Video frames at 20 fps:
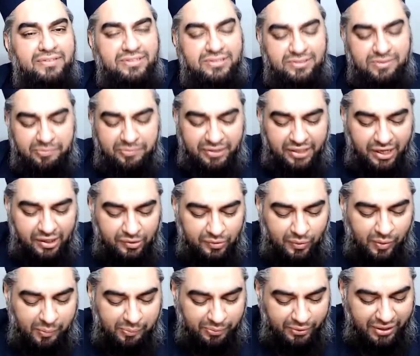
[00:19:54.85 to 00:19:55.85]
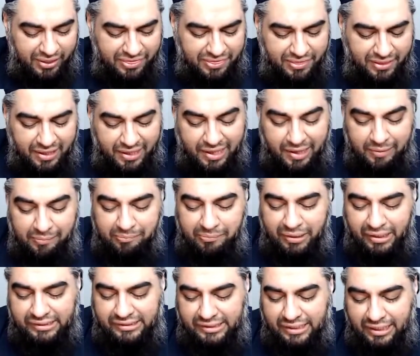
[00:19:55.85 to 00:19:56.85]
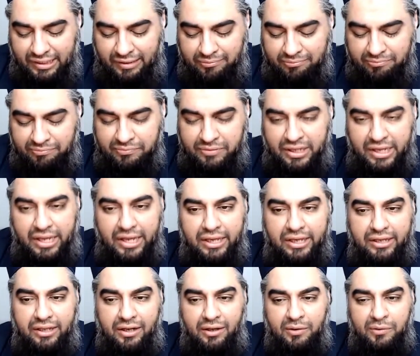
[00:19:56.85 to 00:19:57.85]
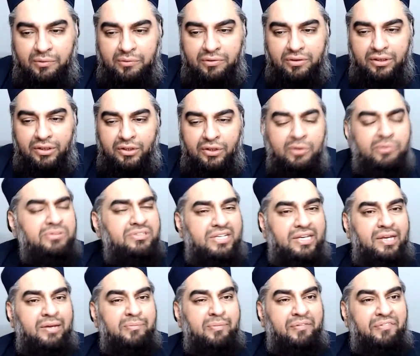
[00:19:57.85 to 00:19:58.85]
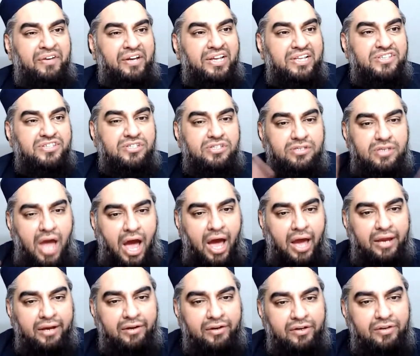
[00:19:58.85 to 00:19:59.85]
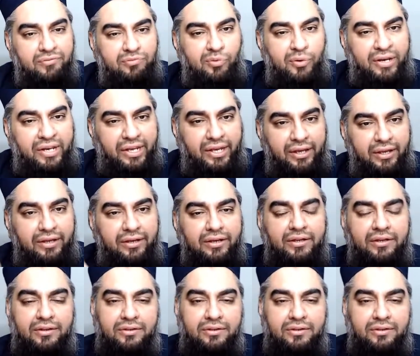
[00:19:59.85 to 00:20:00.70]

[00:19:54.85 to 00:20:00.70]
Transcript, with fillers: It's something I grew up with. But, you know, no team ever gets tired of winning.